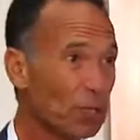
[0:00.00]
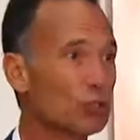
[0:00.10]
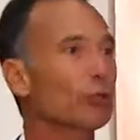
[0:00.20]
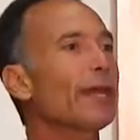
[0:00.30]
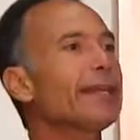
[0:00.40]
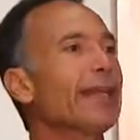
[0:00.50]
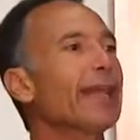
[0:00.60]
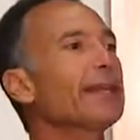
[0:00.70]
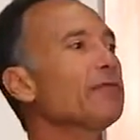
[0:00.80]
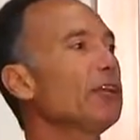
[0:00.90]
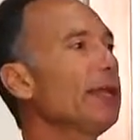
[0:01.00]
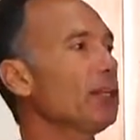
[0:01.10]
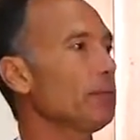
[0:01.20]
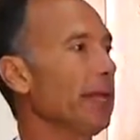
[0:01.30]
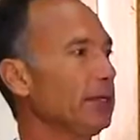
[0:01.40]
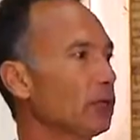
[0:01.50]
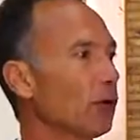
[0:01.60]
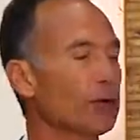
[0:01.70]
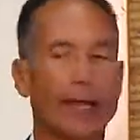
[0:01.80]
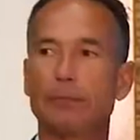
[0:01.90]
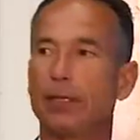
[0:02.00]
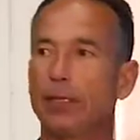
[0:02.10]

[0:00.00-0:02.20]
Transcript: So they can't even incubate their own IP.